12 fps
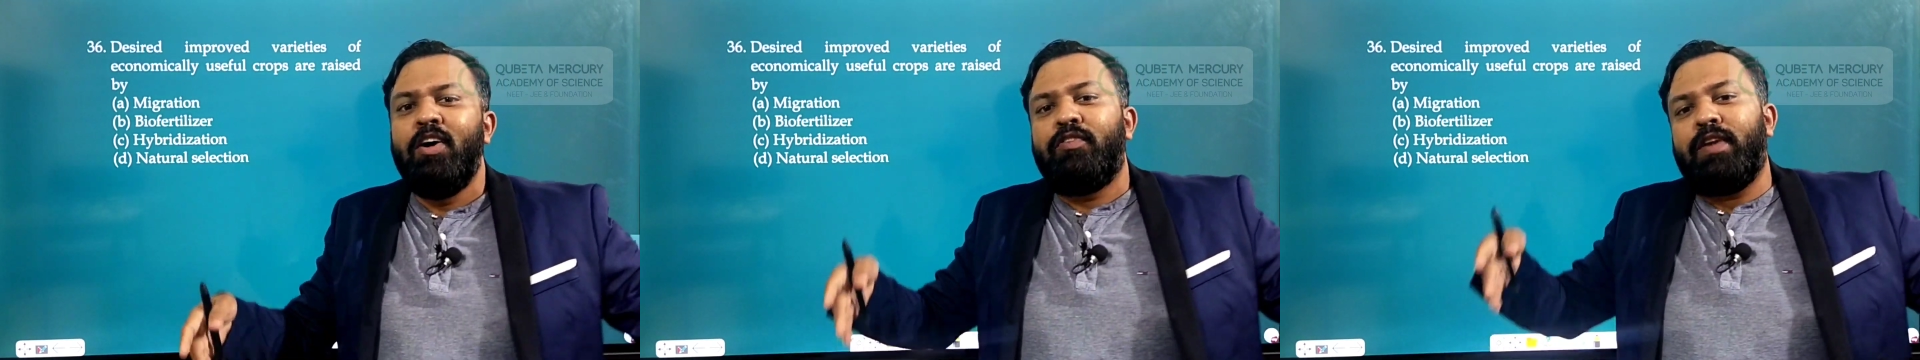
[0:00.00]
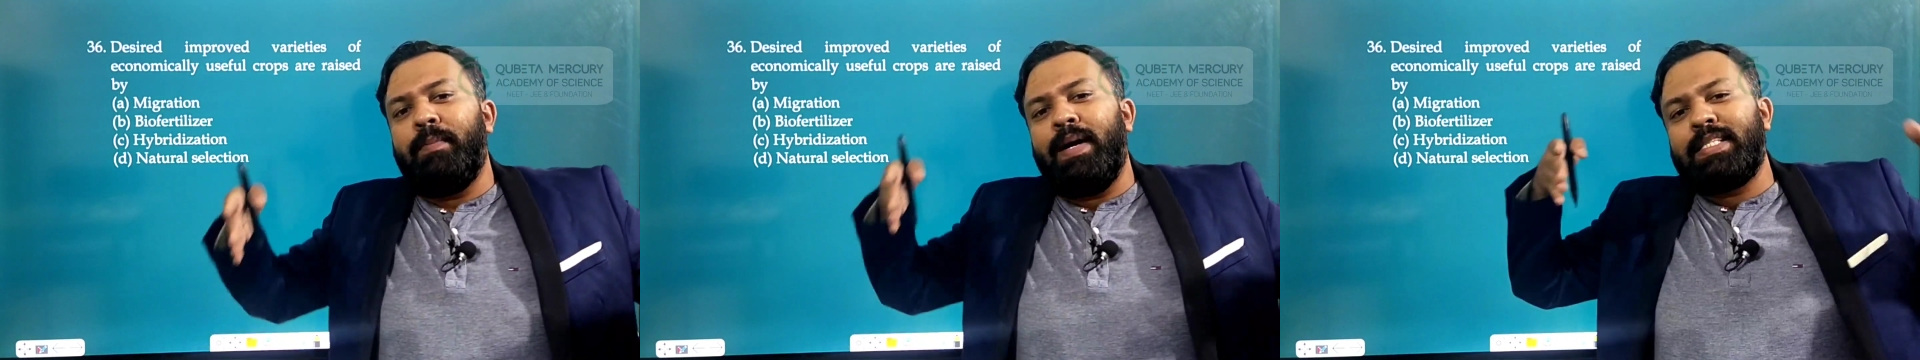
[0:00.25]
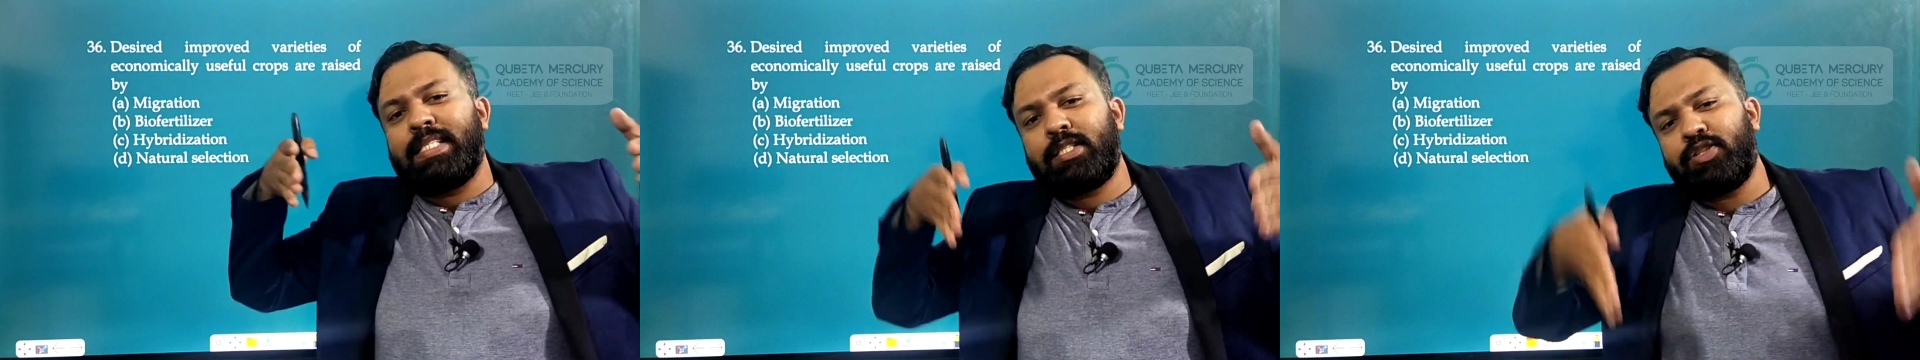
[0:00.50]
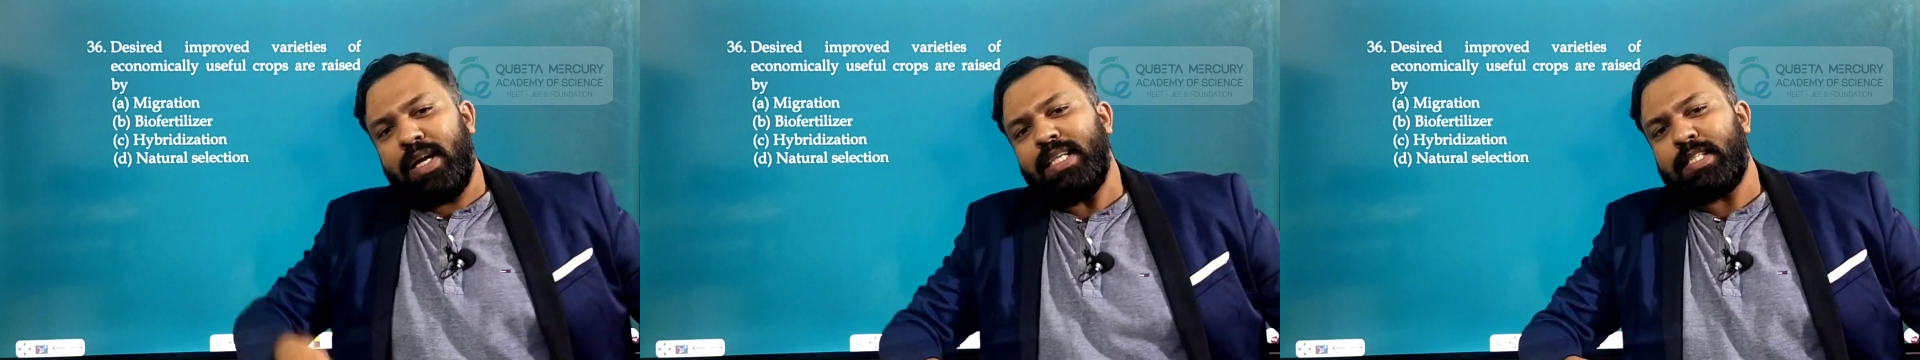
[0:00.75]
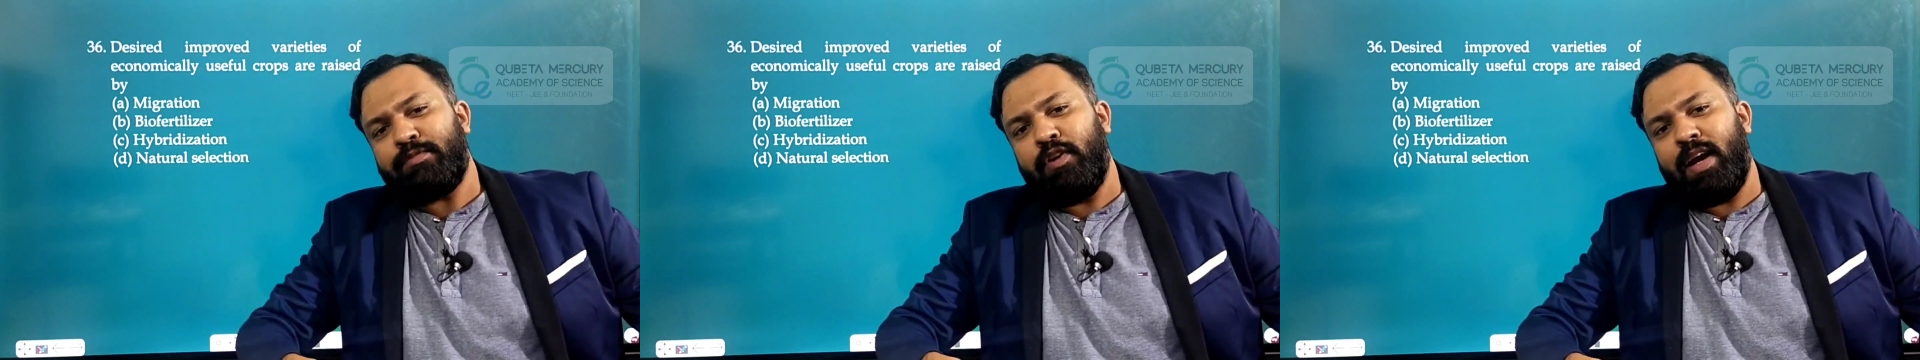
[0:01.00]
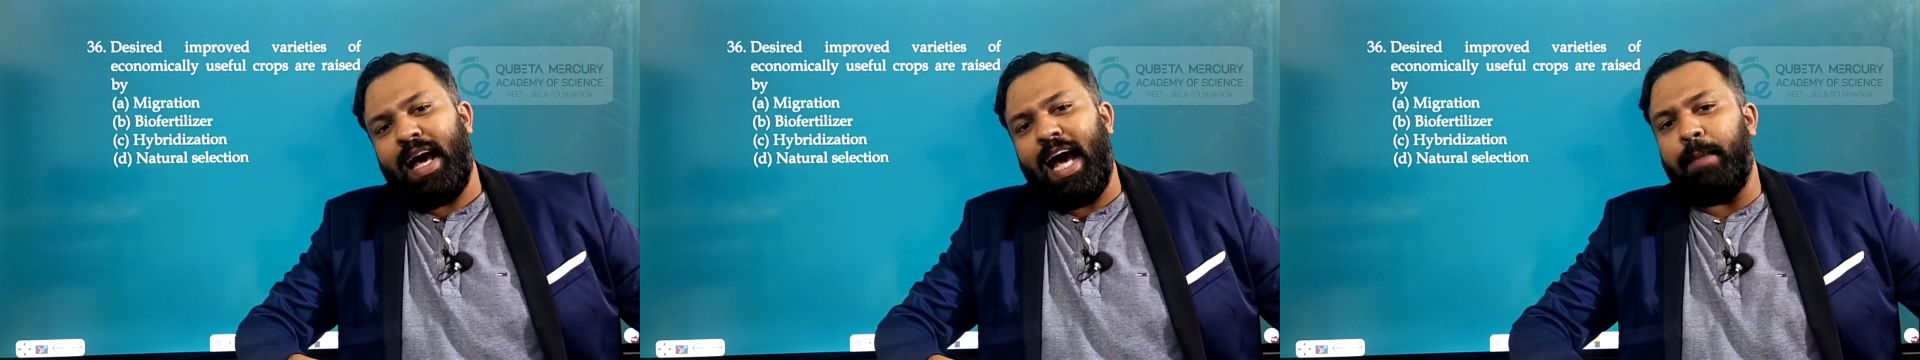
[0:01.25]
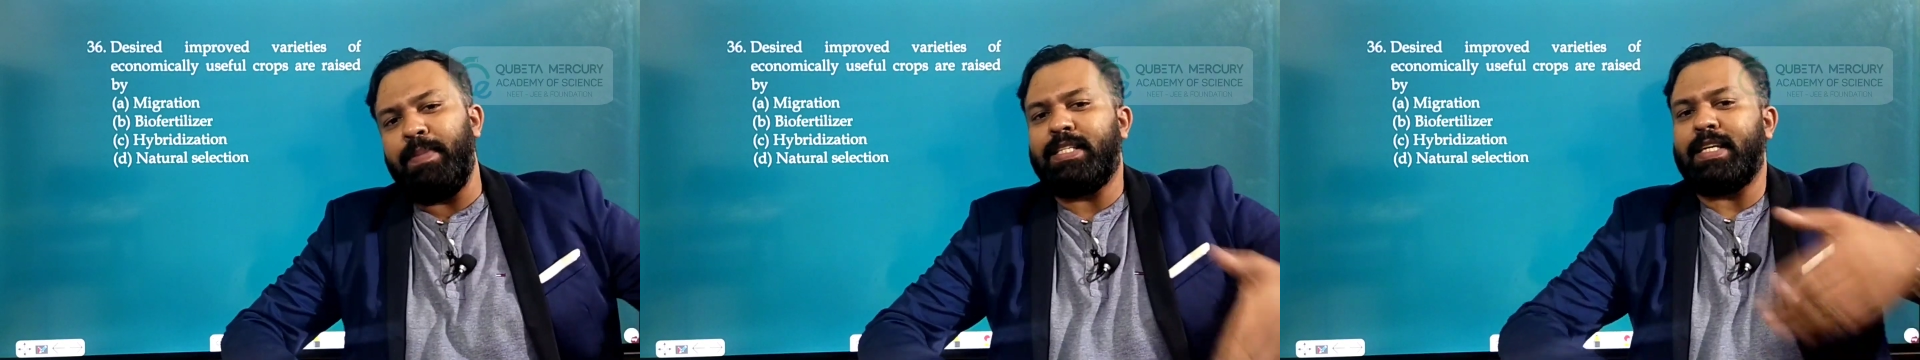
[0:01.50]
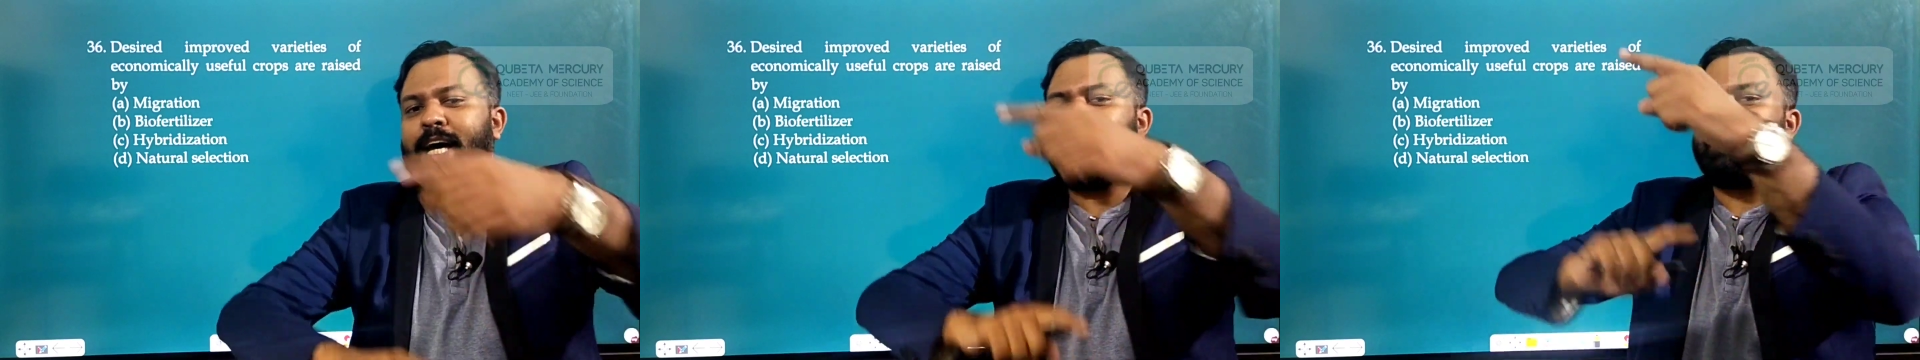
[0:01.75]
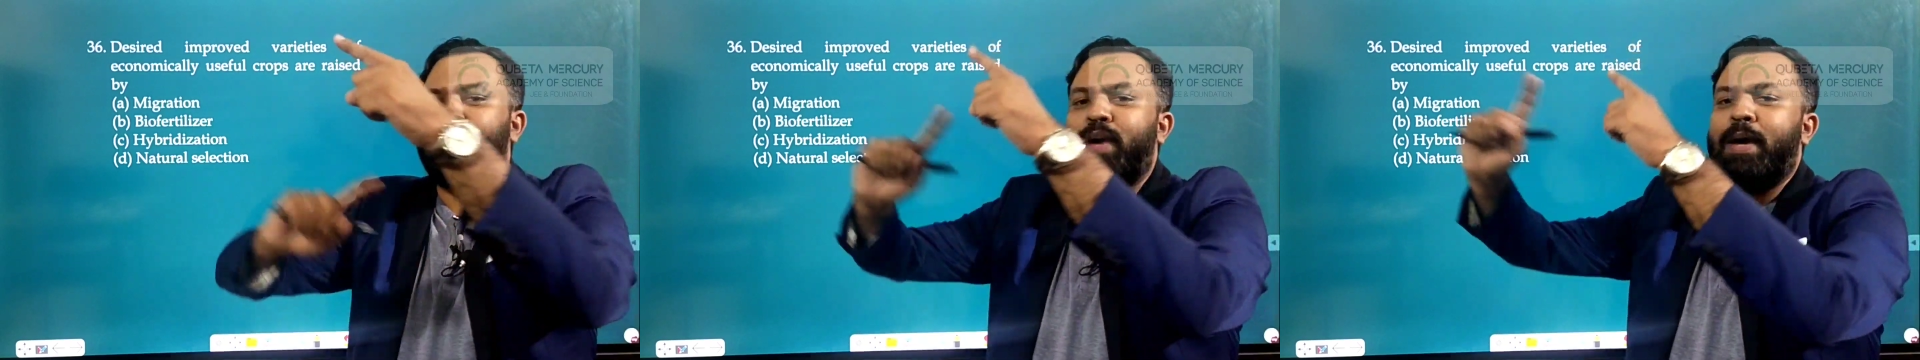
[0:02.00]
from a stressful habitat to